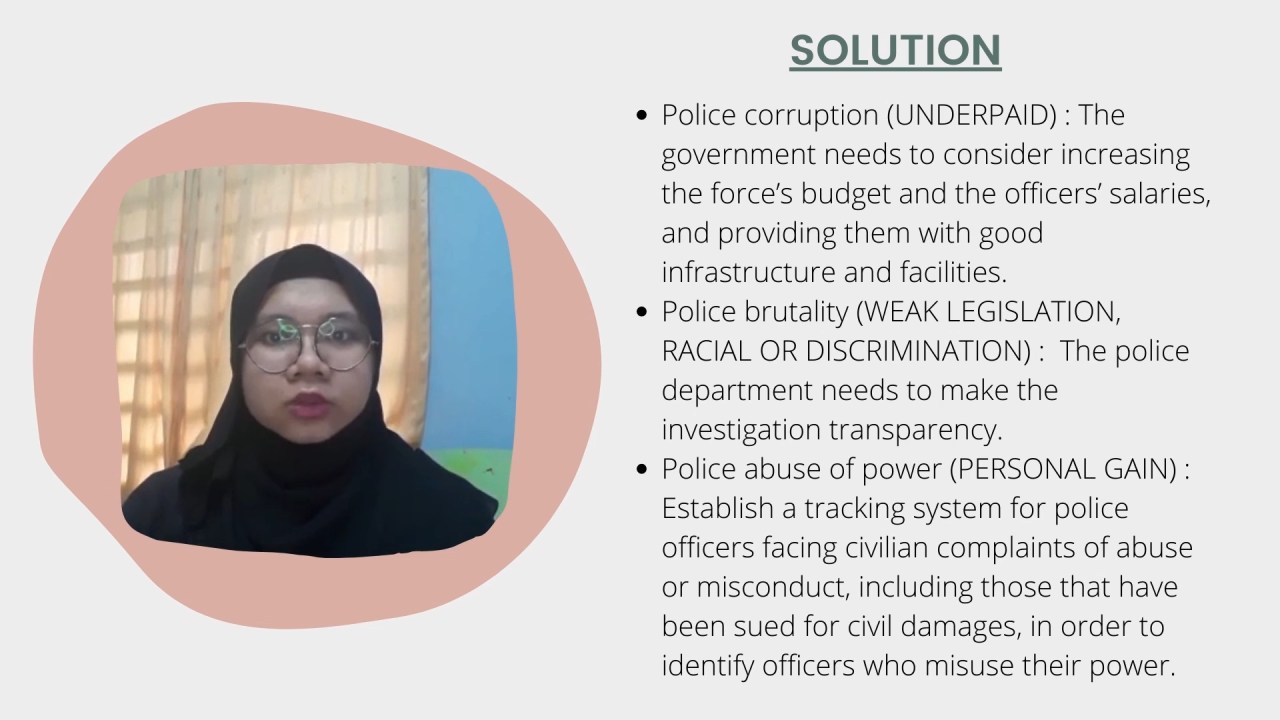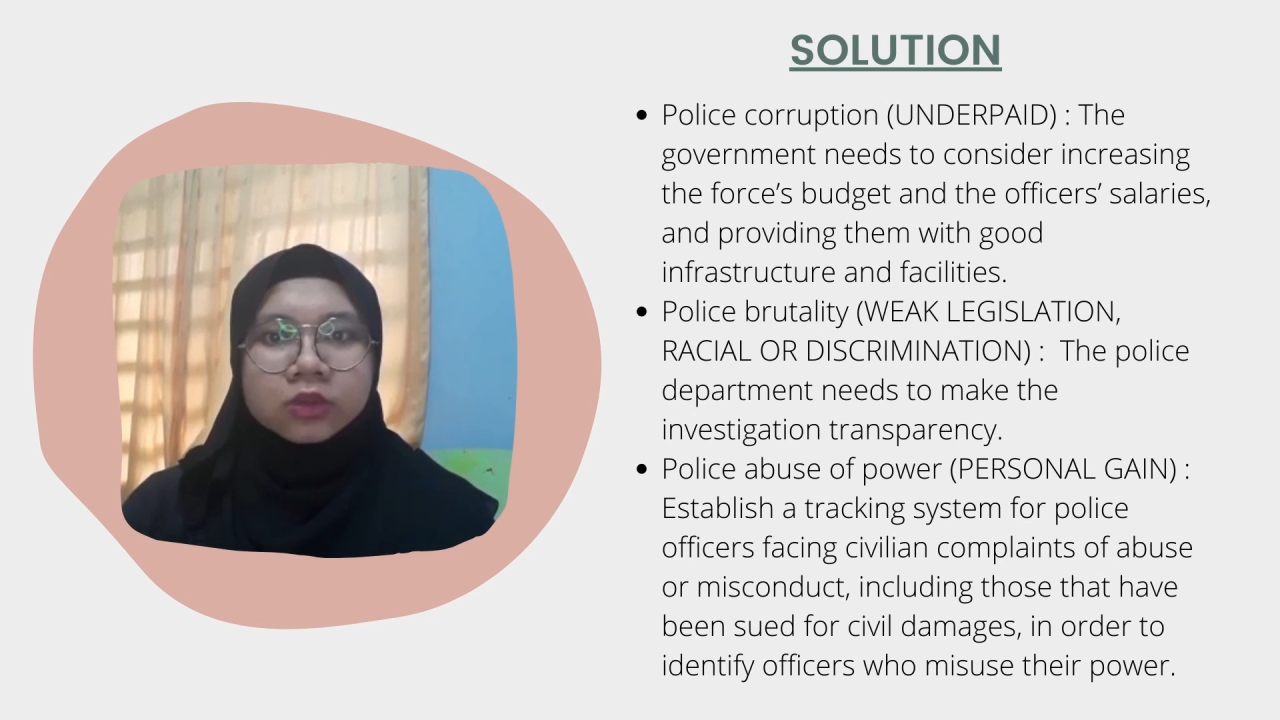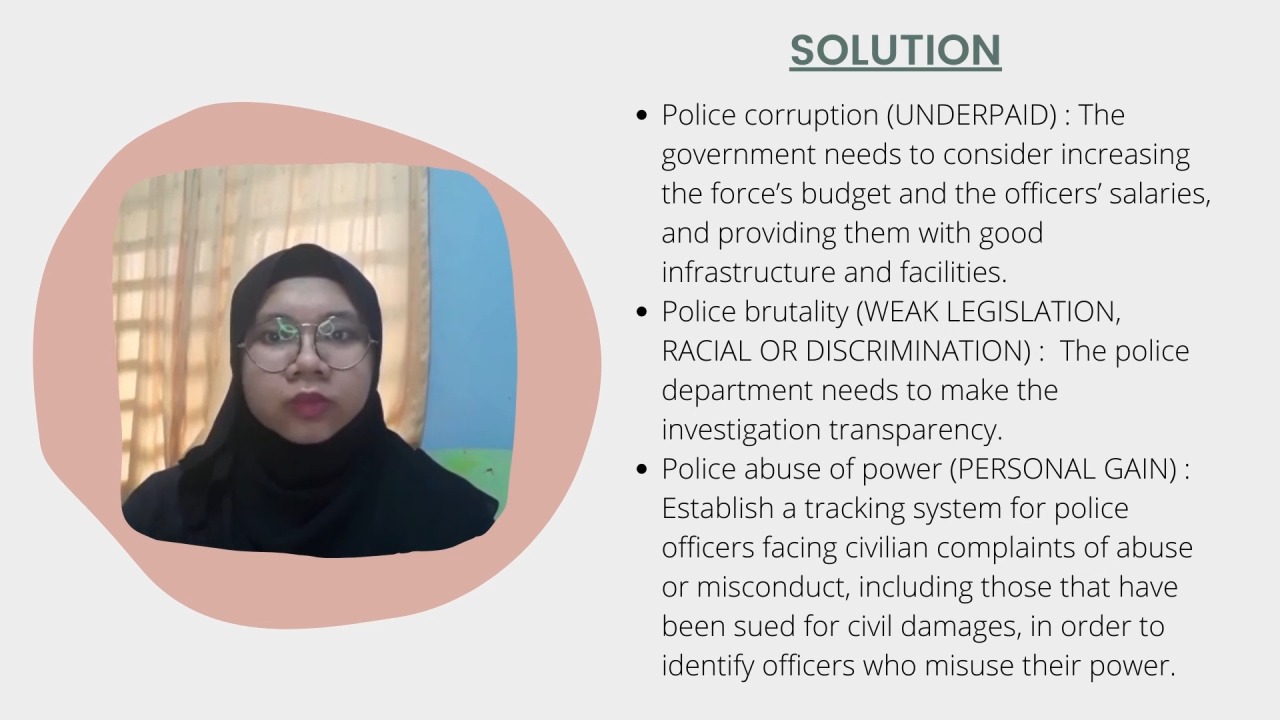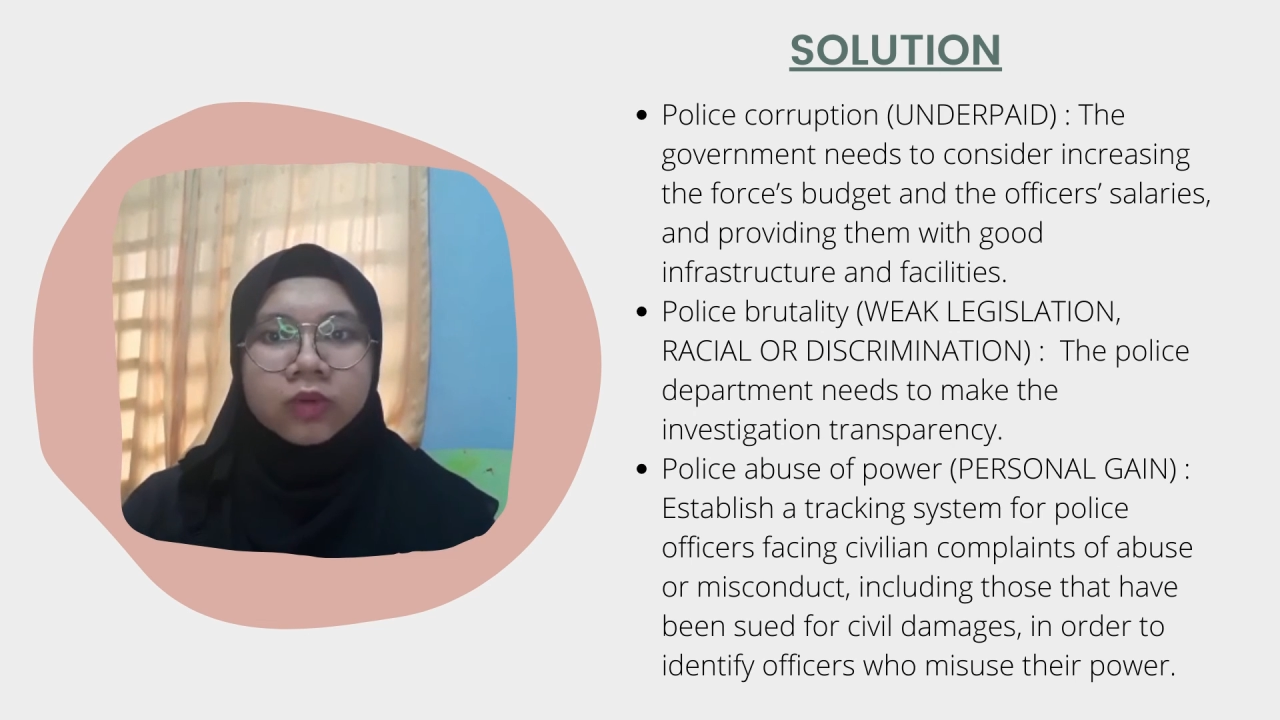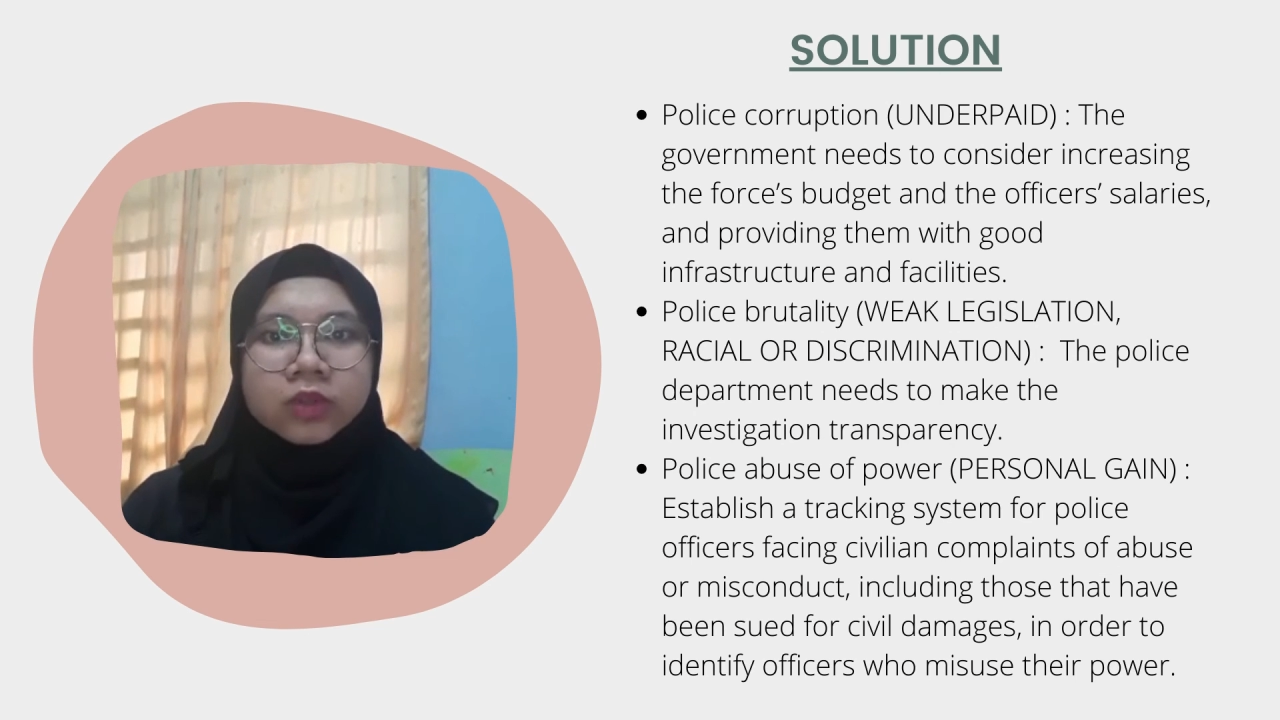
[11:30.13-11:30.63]

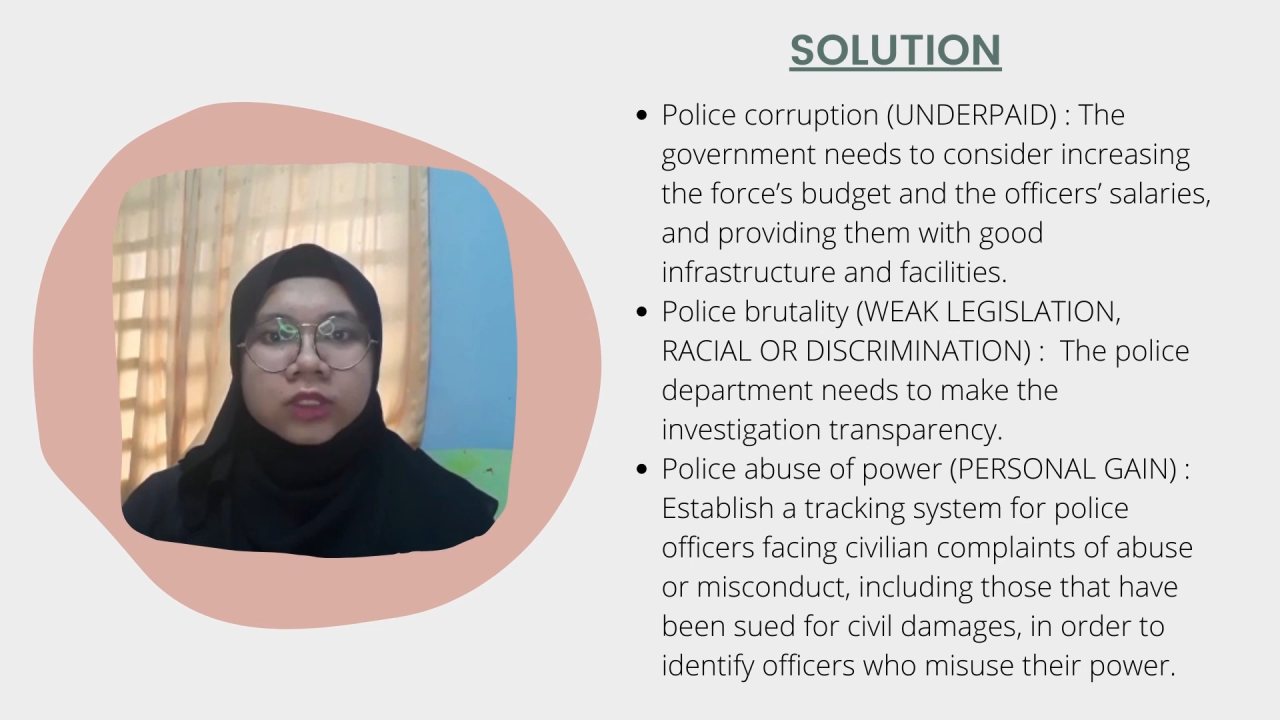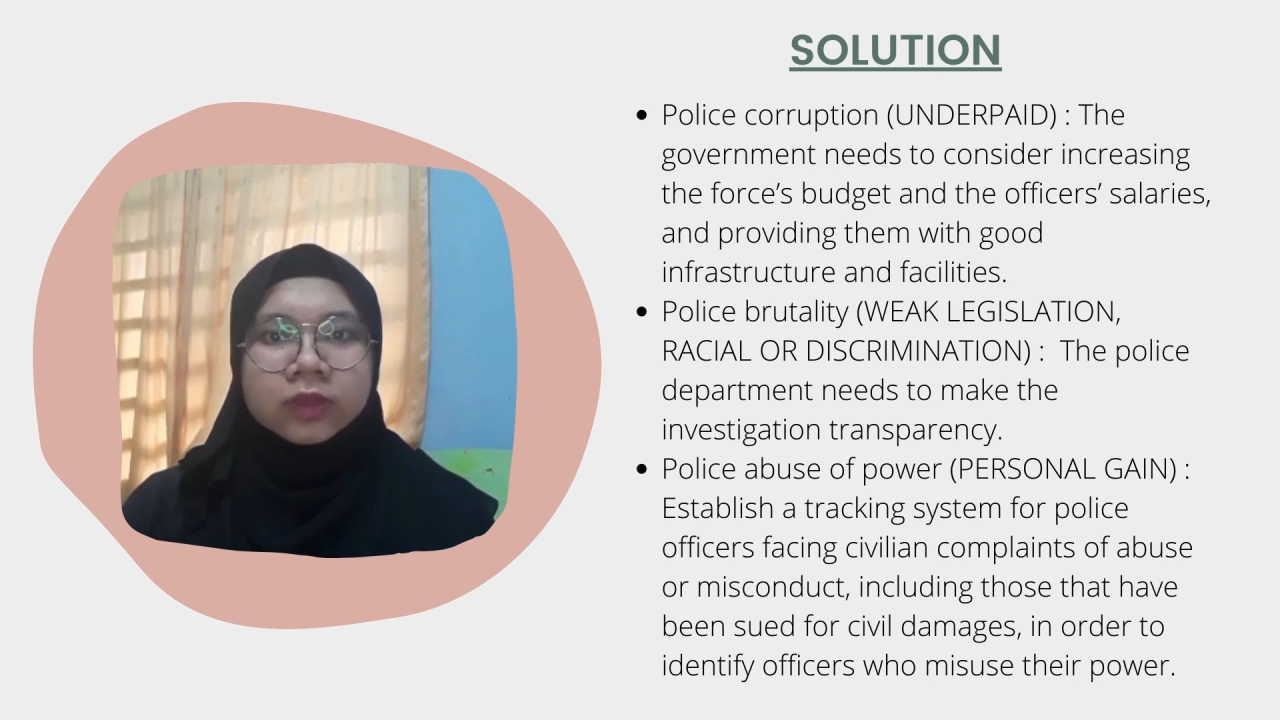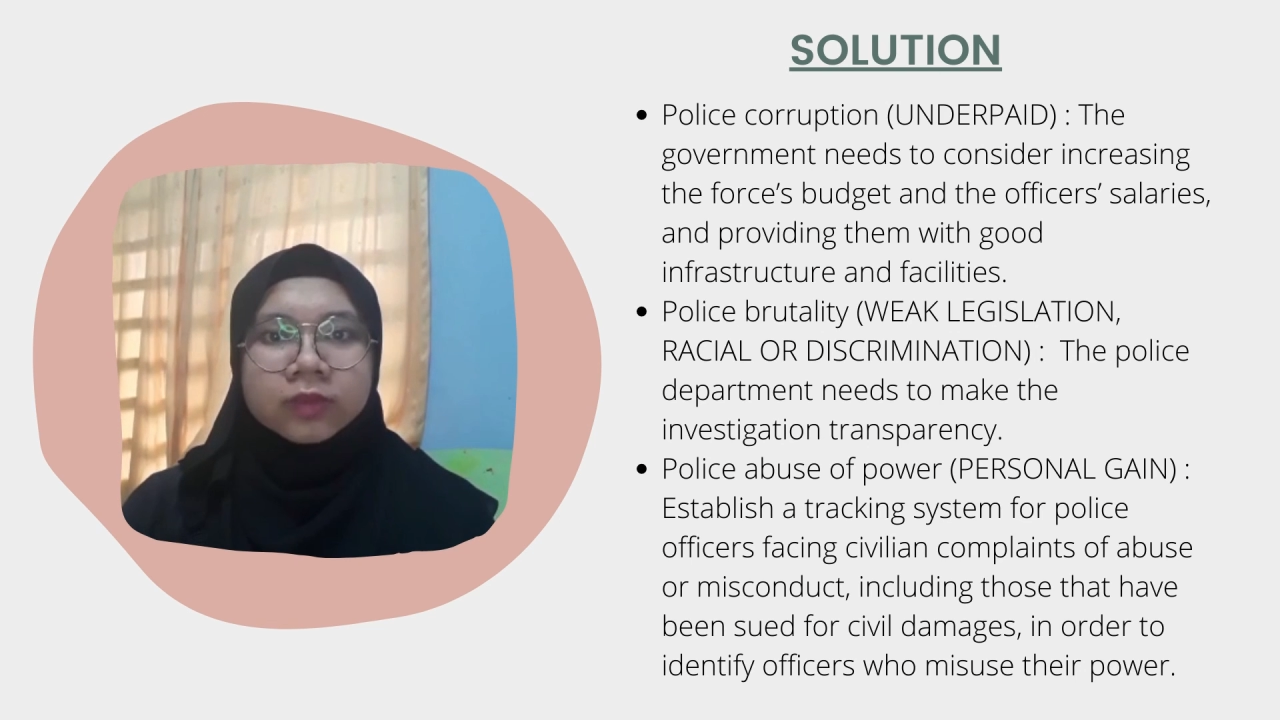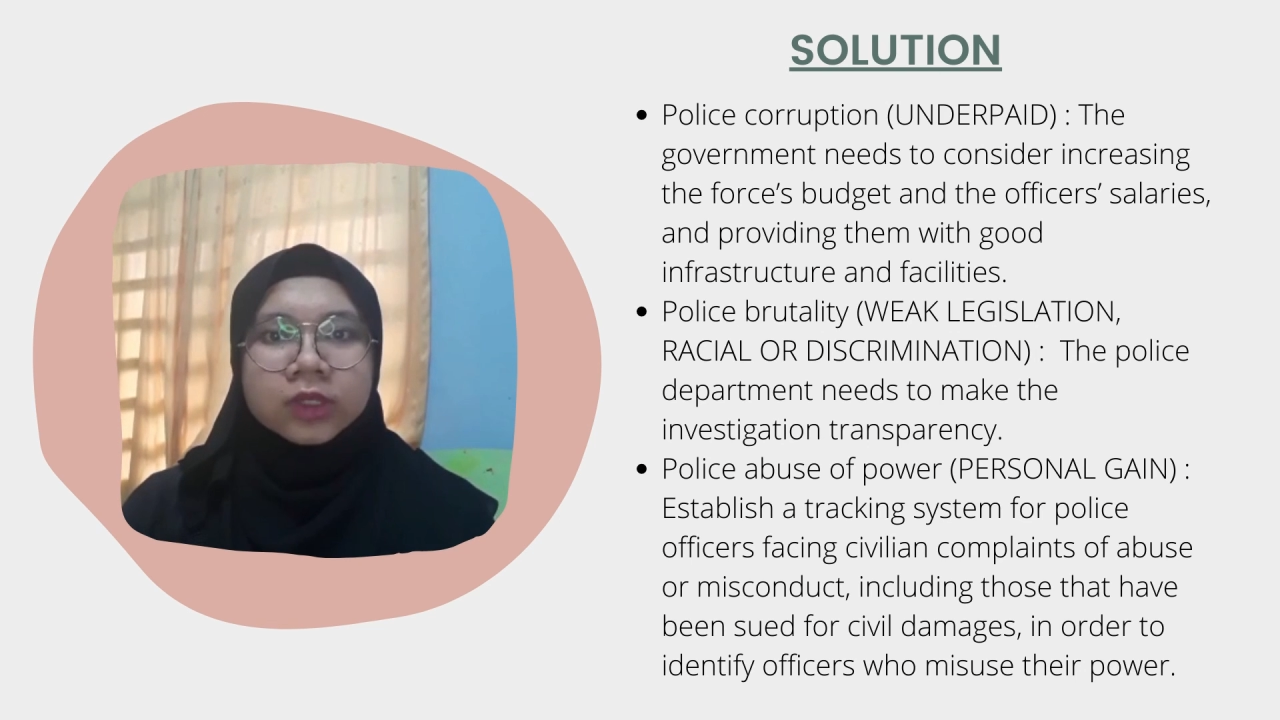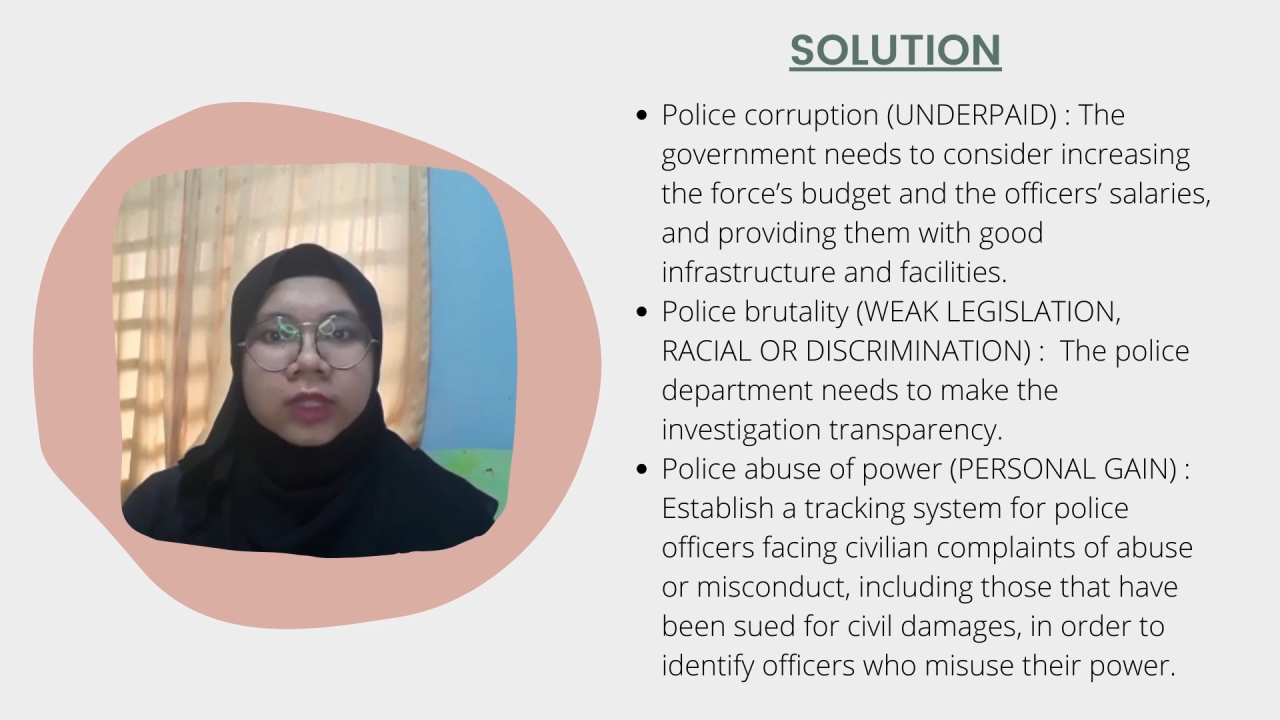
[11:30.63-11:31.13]
sued for
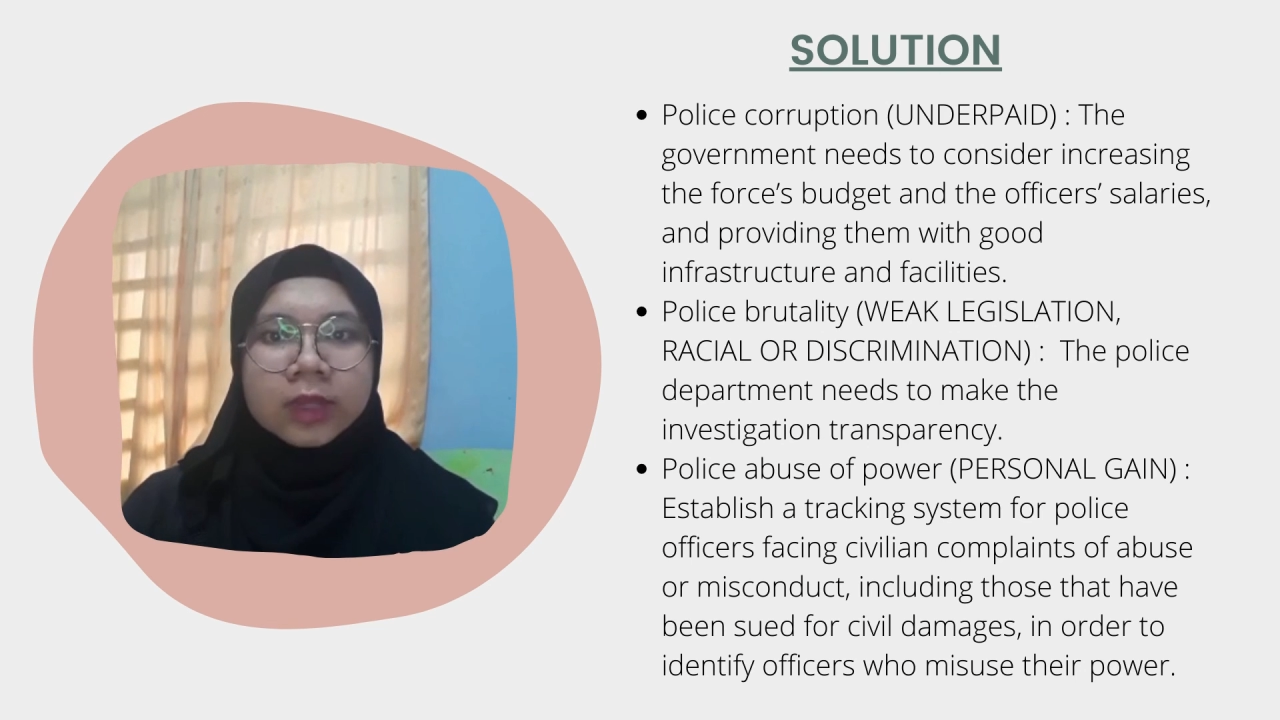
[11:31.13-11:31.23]
severe